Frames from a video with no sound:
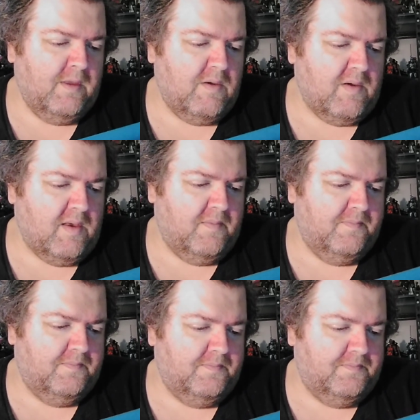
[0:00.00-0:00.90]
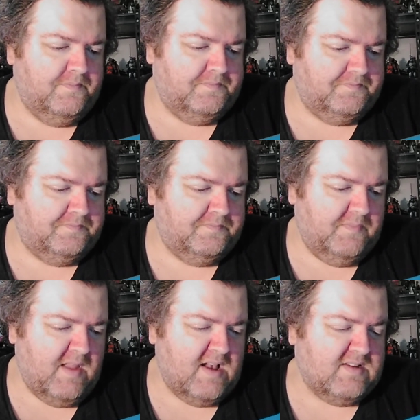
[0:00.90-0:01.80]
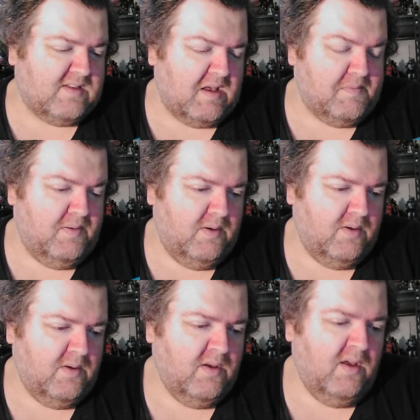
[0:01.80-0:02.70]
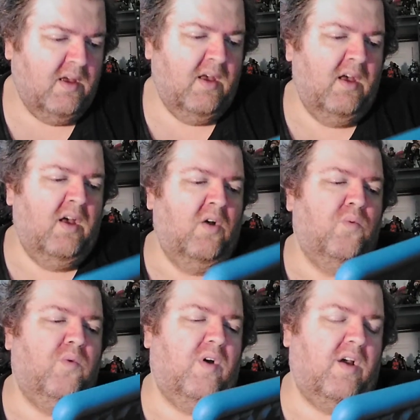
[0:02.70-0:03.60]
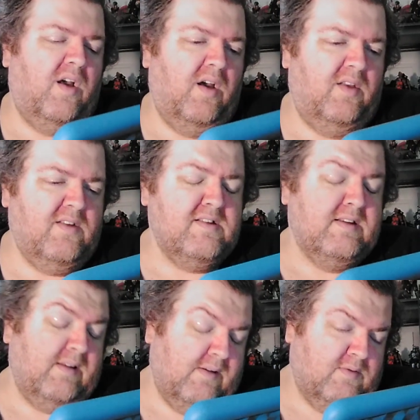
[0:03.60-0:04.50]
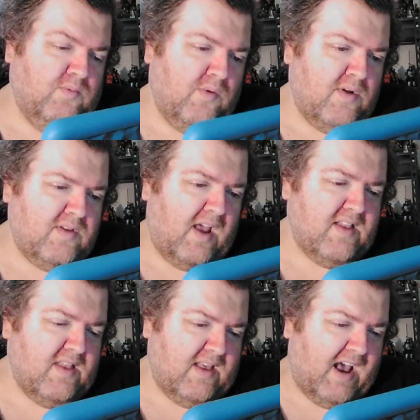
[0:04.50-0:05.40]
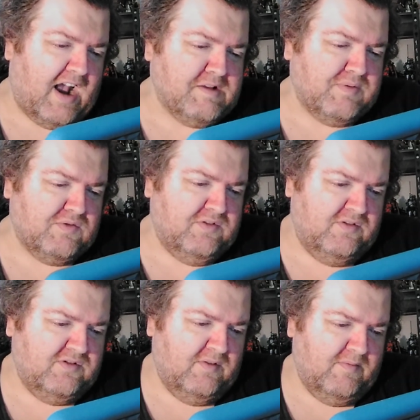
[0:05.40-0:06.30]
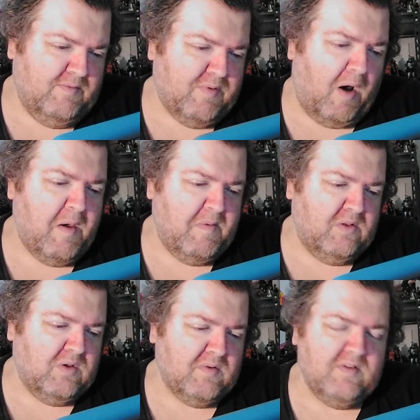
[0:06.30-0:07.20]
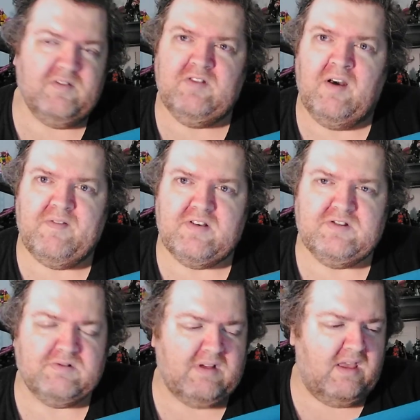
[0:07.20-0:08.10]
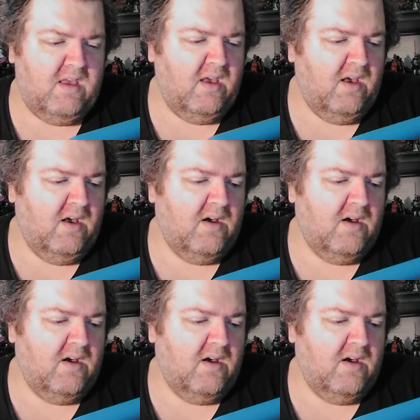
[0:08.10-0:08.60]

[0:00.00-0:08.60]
Alright. Next step. This is one that I think Hasbro will probably be doing eventually.